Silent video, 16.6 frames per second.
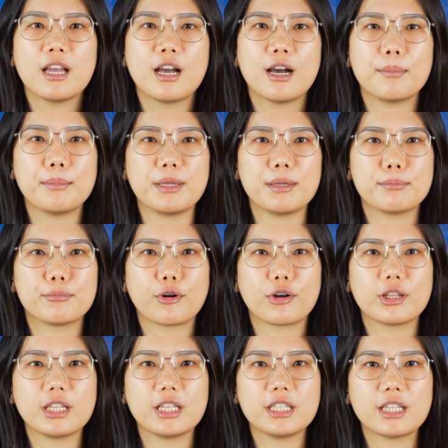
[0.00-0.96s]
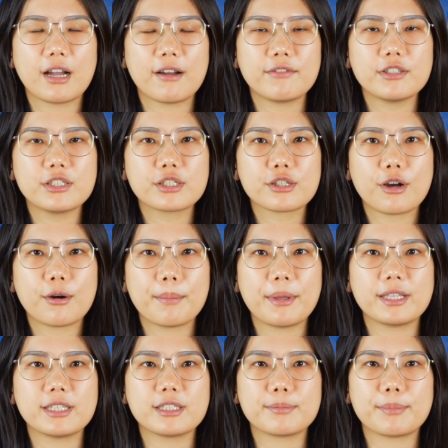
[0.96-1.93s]
amid broadly dovish
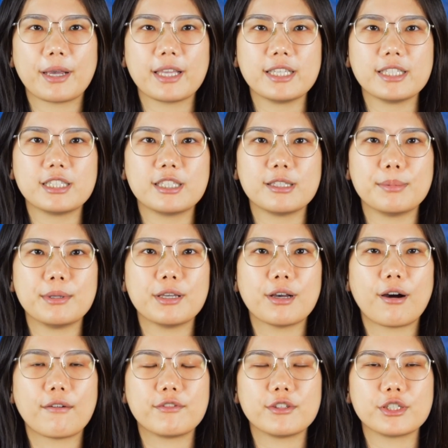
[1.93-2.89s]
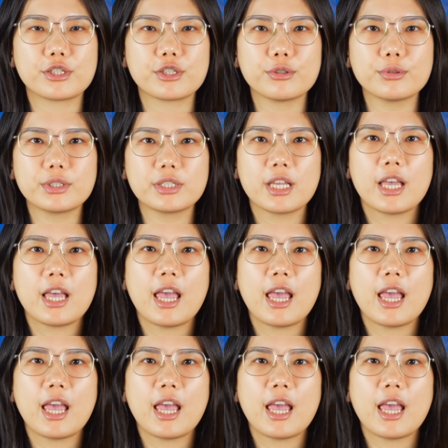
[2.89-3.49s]
comments by ECB officials